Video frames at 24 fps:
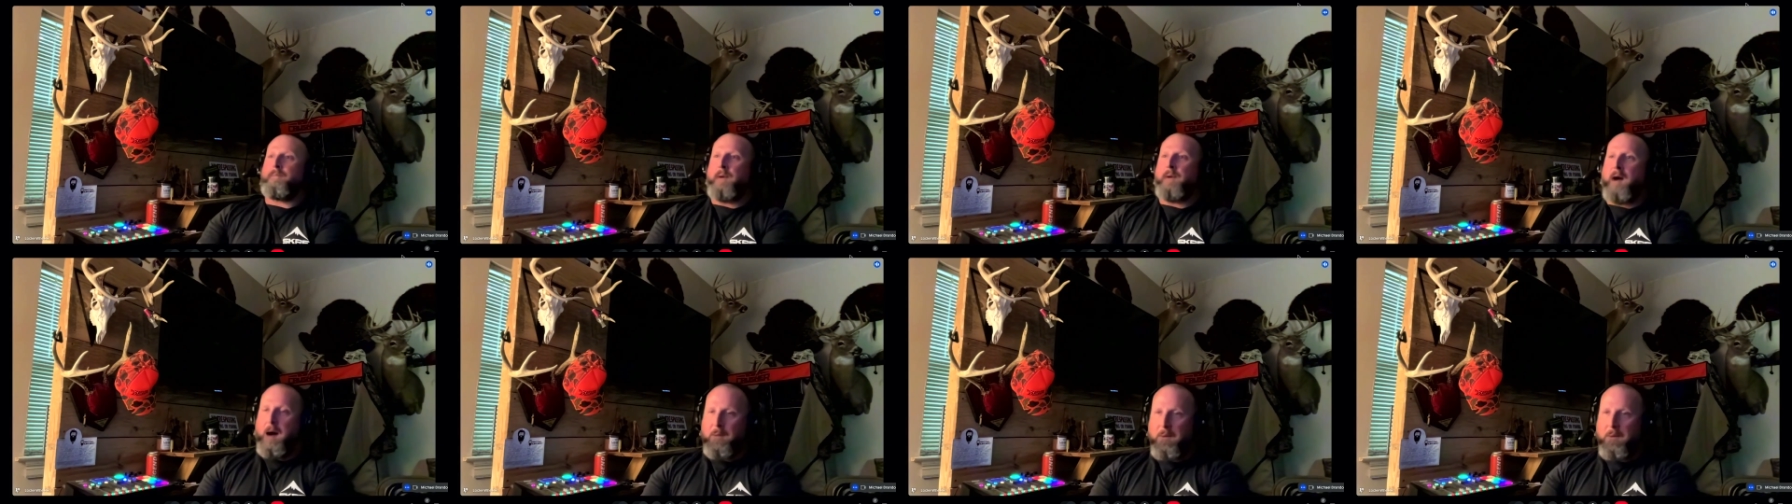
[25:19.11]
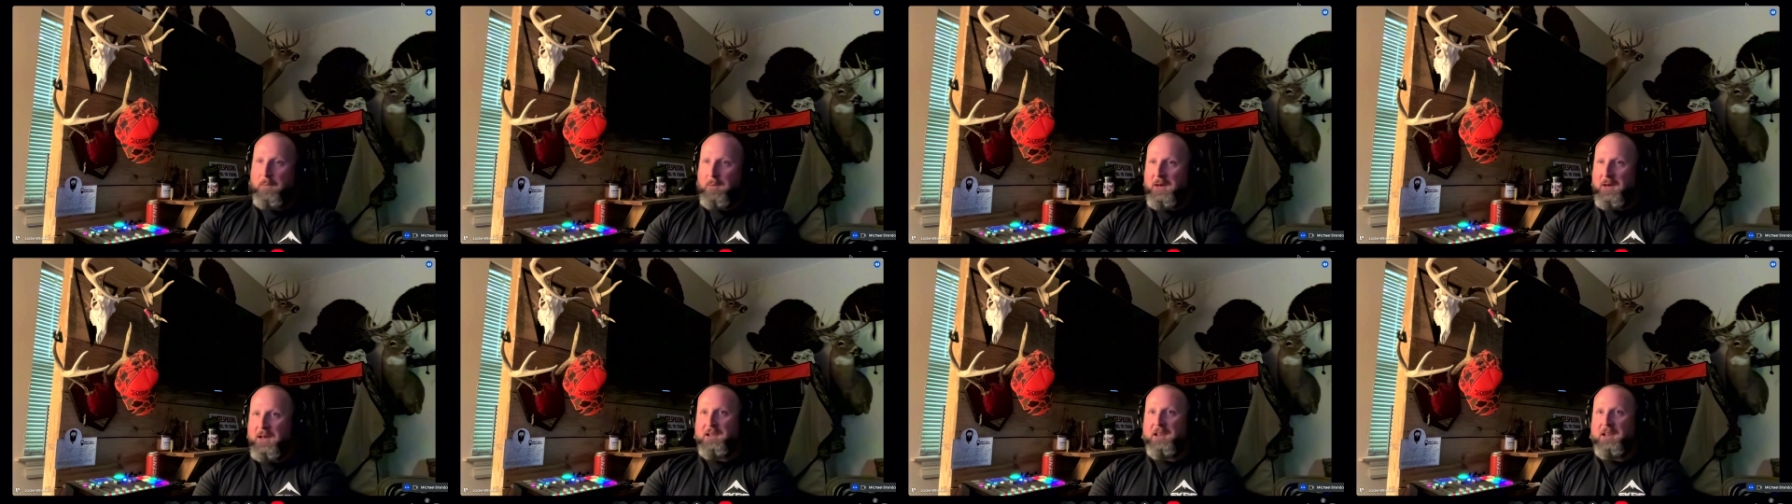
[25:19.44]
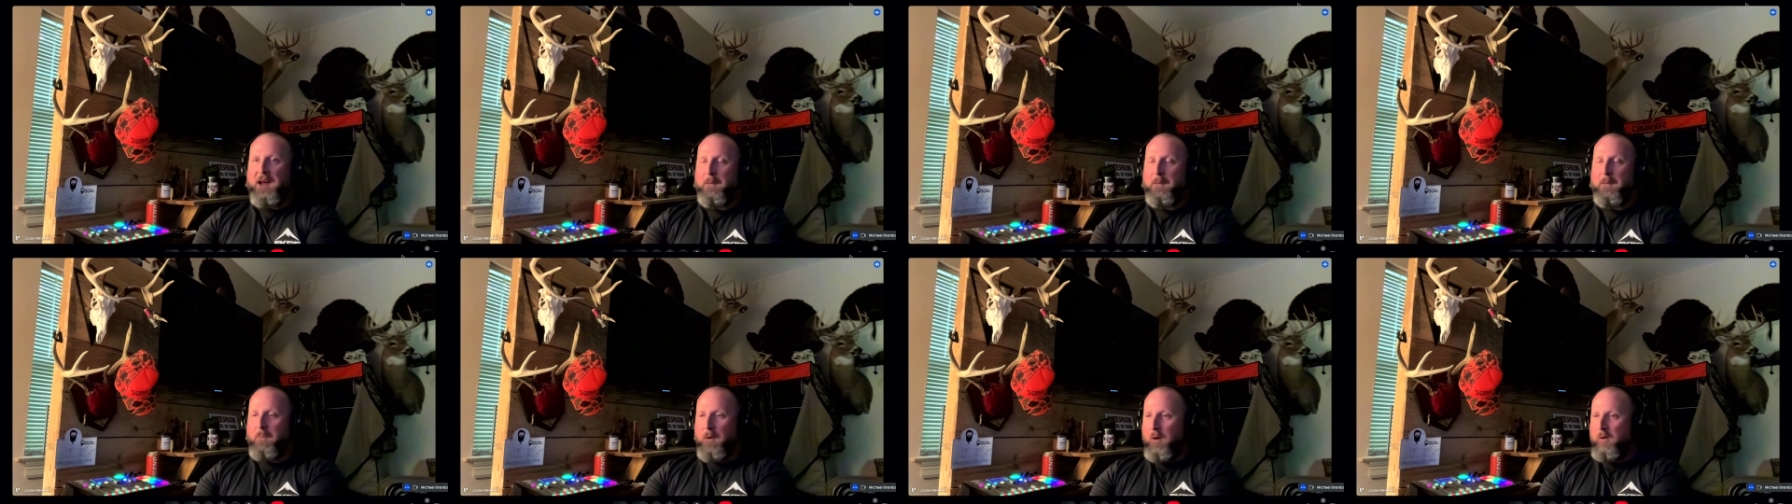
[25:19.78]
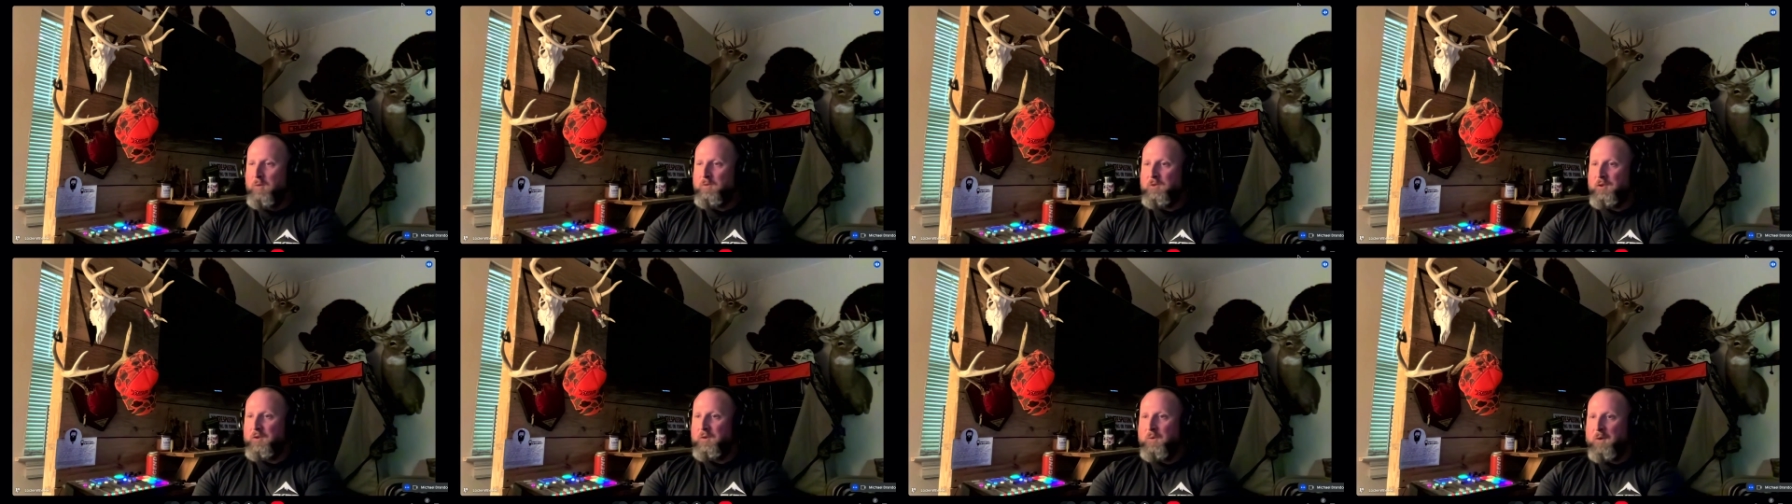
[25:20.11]
probably in that
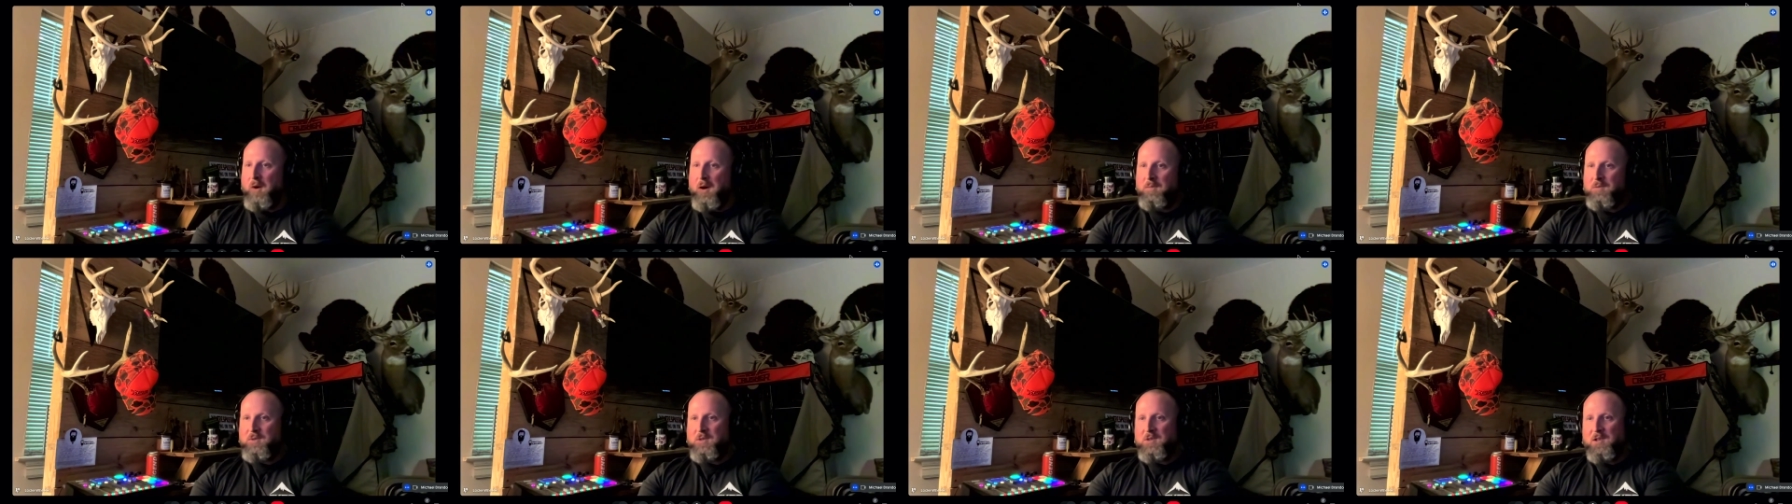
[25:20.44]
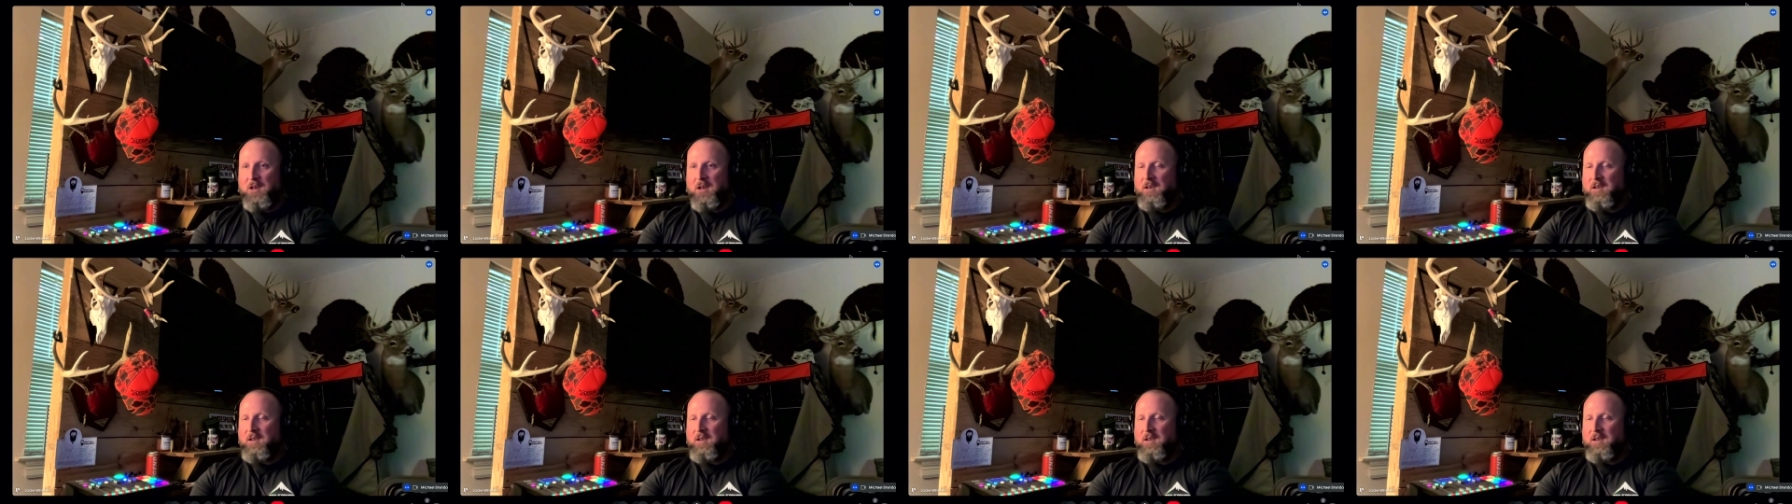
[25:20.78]
mold too, where I'm just like,